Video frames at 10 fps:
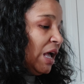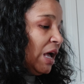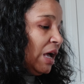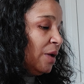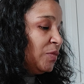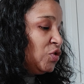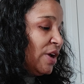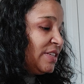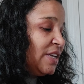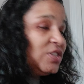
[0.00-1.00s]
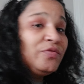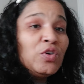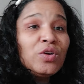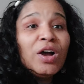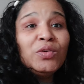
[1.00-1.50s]
You guys get to
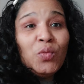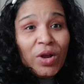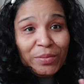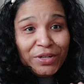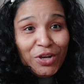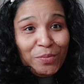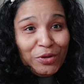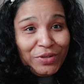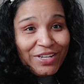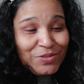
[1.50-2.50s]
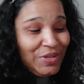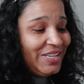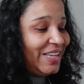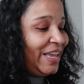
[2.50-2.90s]
vote on what I'm going to upload next week.